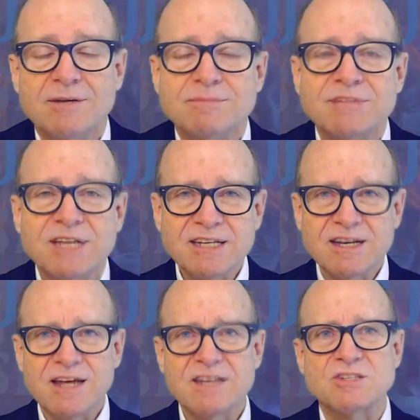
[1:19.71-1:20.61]

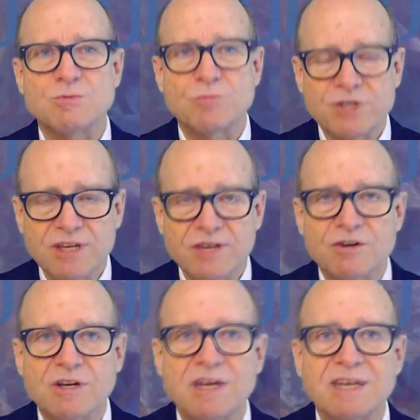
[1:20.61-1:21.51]
Tendinitis in
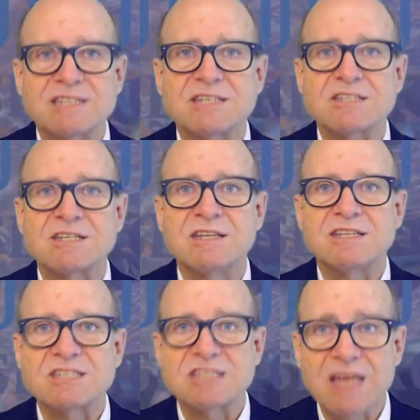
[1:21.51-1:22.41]
particular can exist in
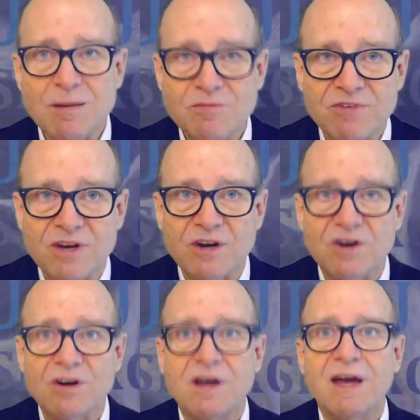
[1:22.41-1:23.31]
the same finger